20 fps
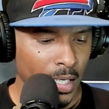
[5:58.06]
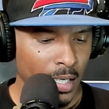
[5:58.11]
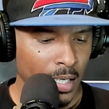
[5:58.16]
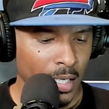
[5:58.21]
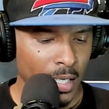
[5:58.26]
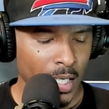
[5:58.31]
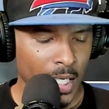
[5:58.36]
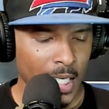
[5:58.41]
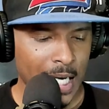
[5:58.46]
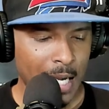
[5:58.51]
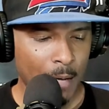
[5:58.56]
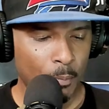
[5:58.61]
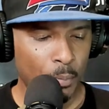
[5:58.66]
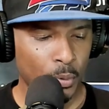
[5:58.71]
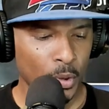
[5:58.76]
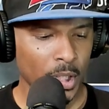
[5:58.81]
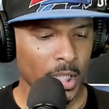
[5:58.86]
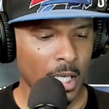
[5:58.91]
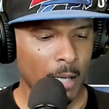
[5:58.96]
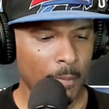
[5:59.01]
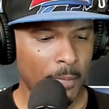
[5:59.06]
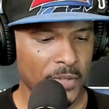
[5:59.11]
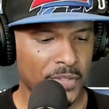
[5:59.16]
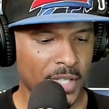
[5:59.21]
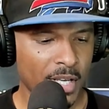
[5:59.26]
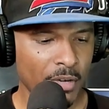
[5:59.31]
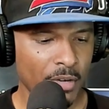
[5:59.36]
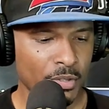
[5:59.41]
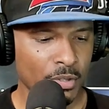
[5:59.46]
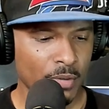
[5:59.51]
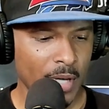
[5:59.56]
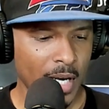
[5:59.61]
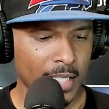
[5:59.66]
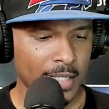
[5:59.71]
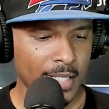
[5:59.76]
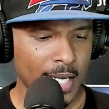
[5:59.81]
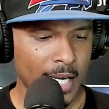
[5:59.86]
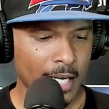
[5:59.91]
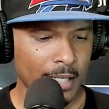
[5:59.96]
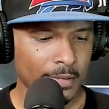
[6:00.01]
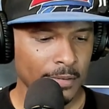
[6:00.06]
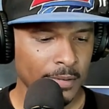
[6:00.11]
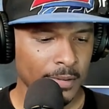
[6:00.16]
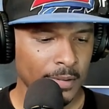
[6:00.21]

And I'm pulling up the schedule right now.